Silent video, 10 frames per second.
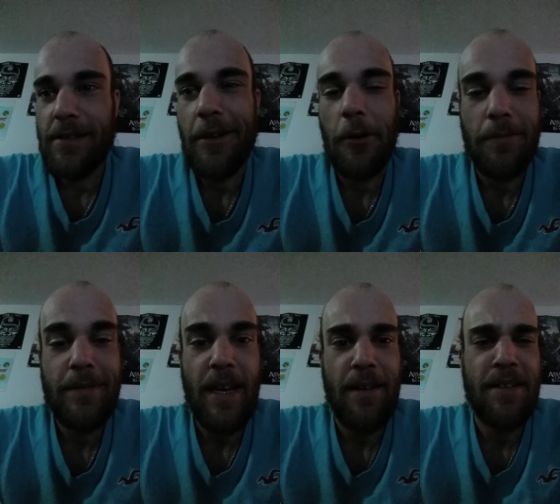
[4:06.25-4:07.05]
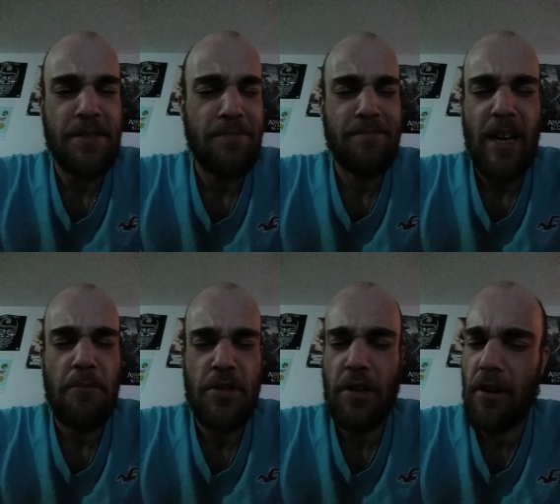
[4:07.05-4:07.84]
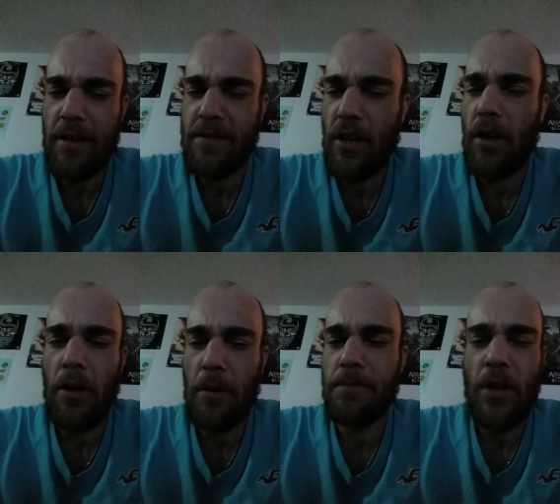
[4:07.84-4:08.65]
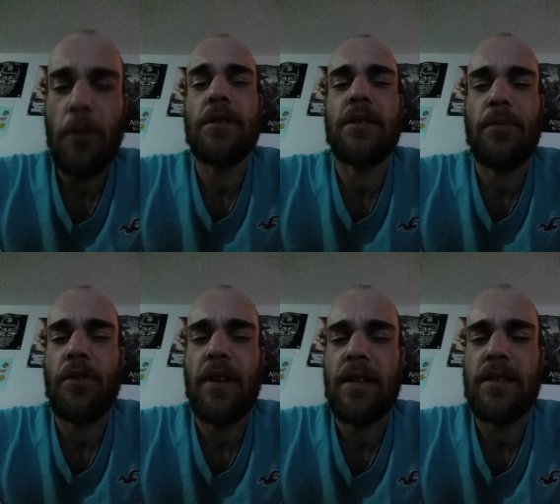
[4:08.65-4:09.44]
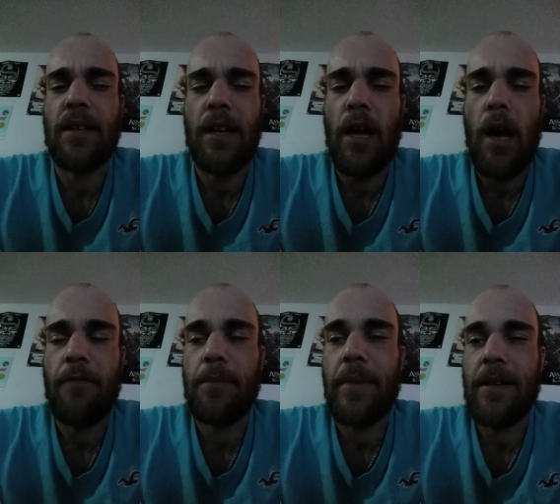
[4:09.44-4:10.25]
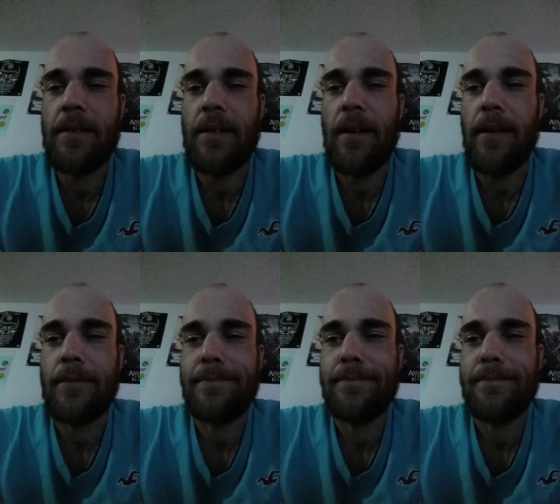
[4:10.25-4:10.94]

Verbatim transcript: So yeah, I'm sure it's all noticeable that it's a little off, but uh,